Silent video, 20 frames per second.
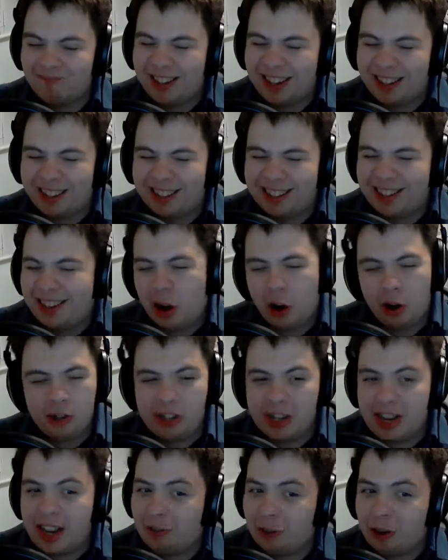Not
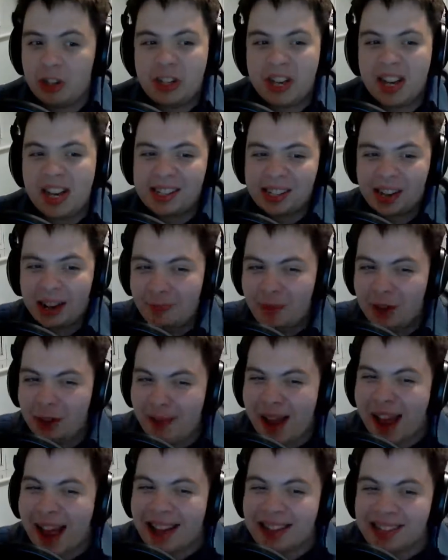here on Teatime with
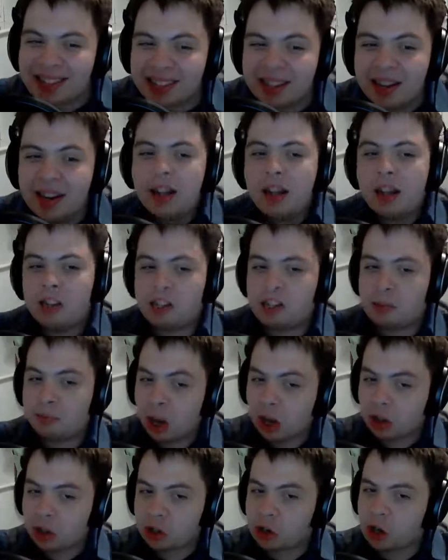Matt. A
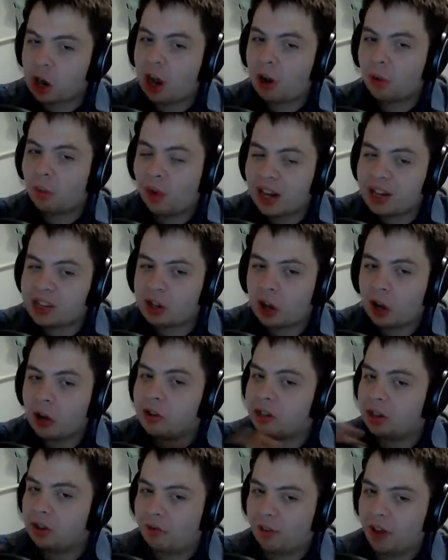smart shirt,
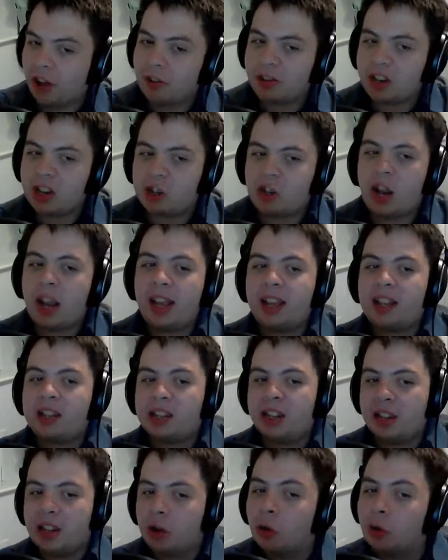waistcoat and velvet jacket
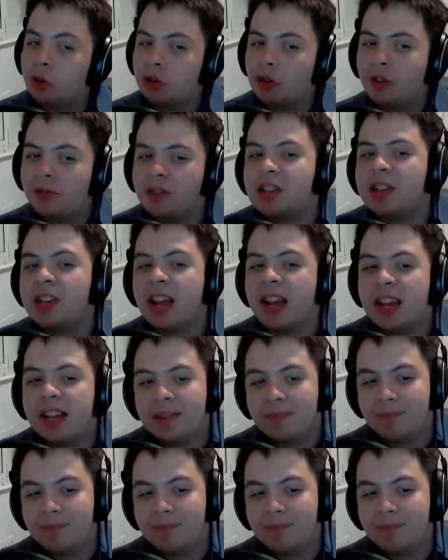are the order of the day.